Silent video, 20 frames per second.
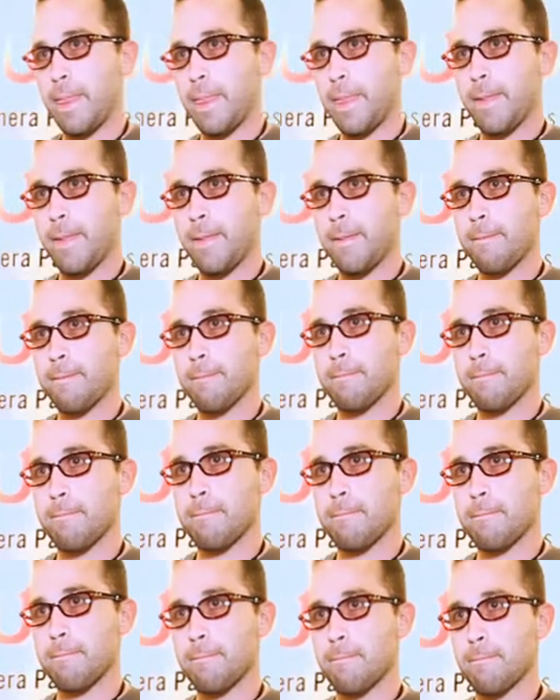What's the difference
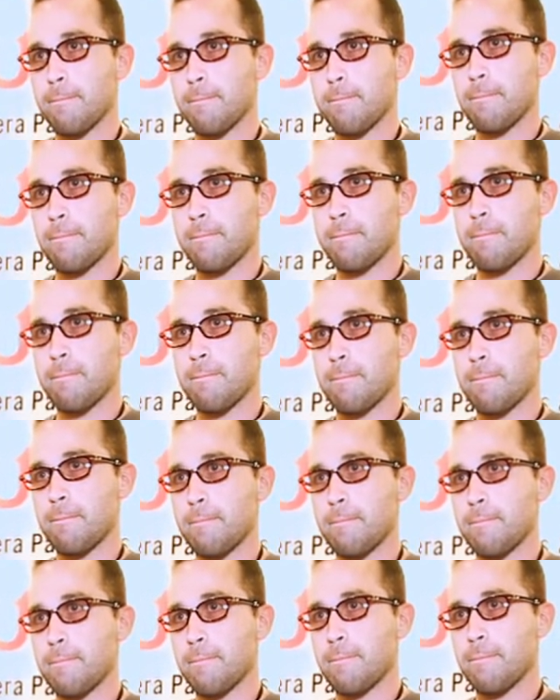between the, like the
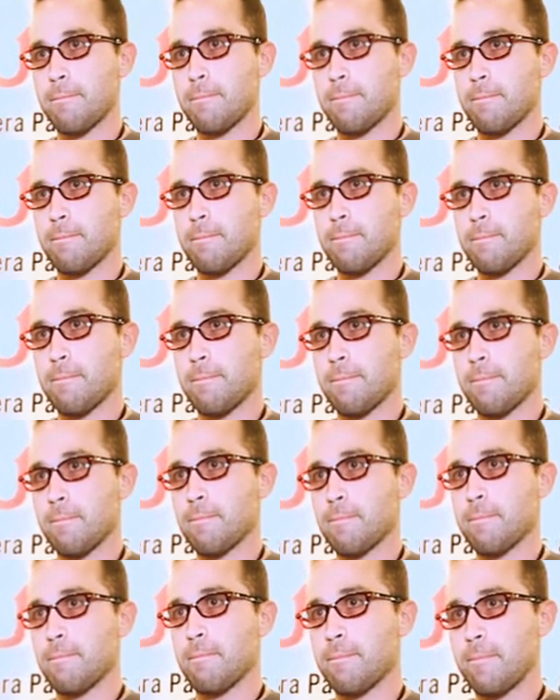
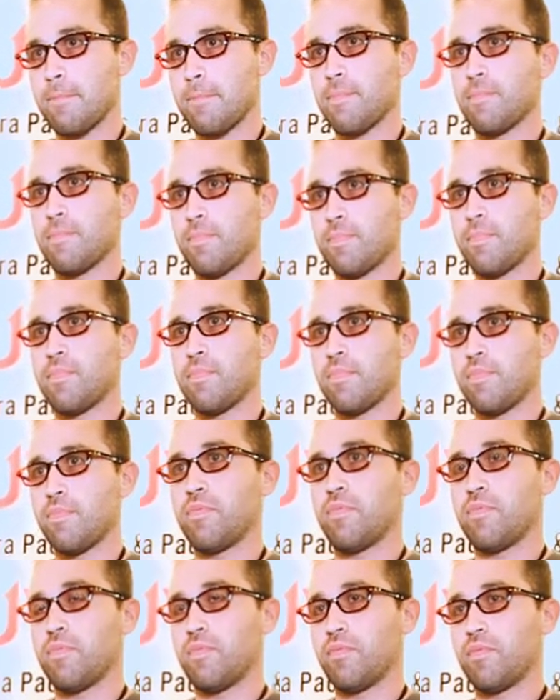3x
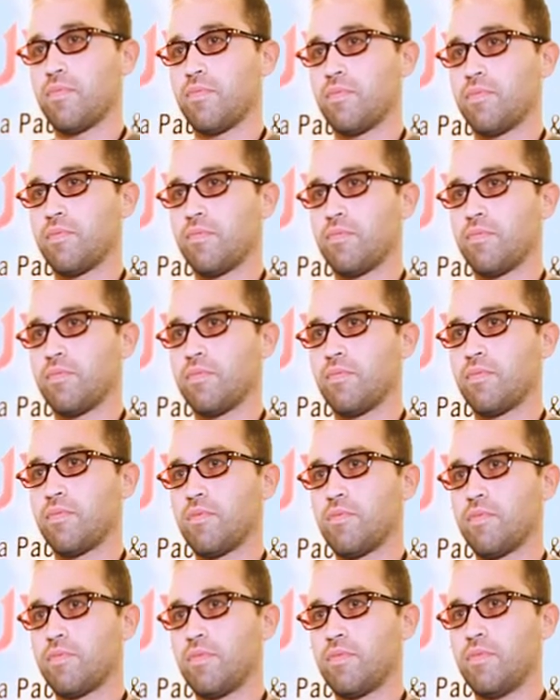magnification and the ones that
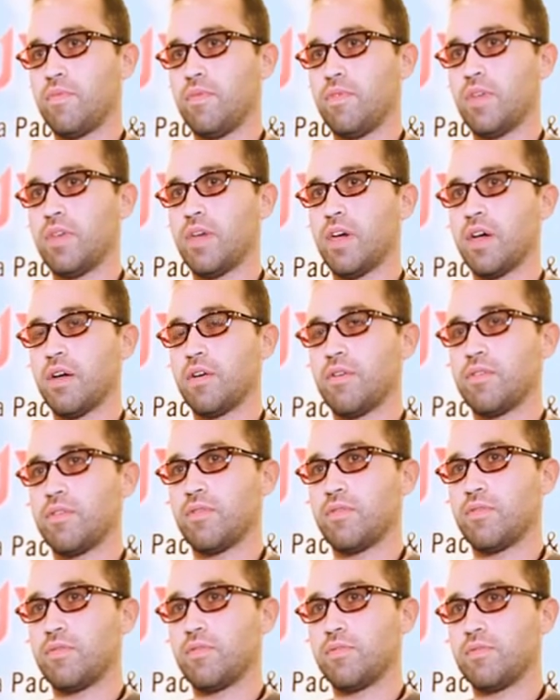aren't? Why yeah. why
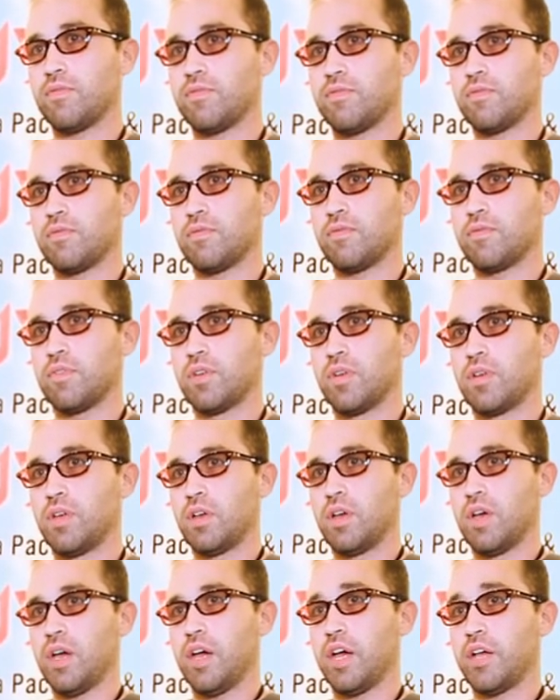would you want that?
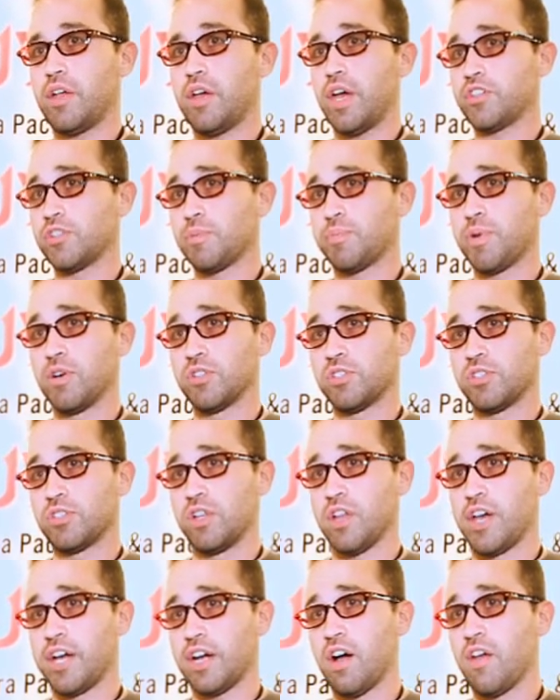As opposed
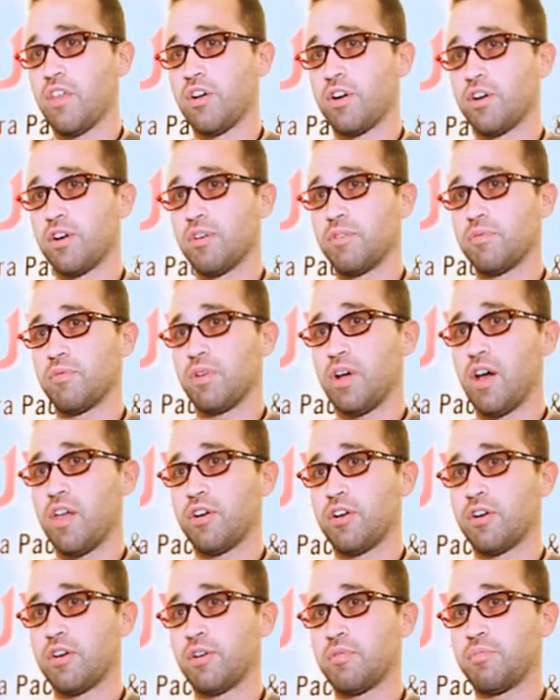to like other
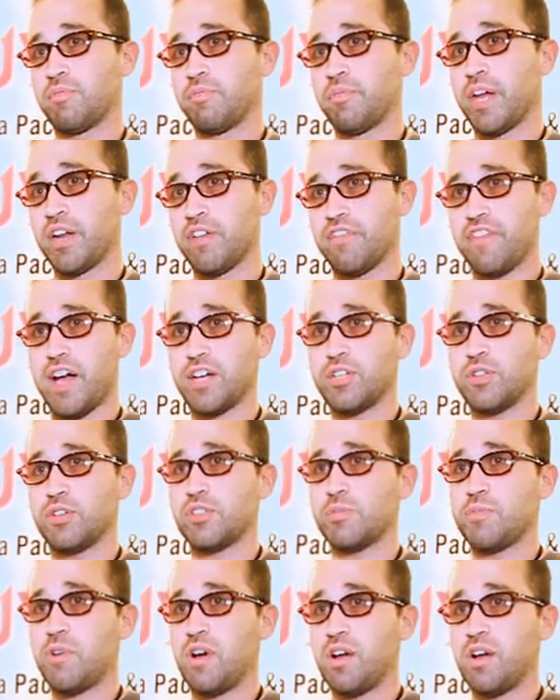other manufacturers' yeah.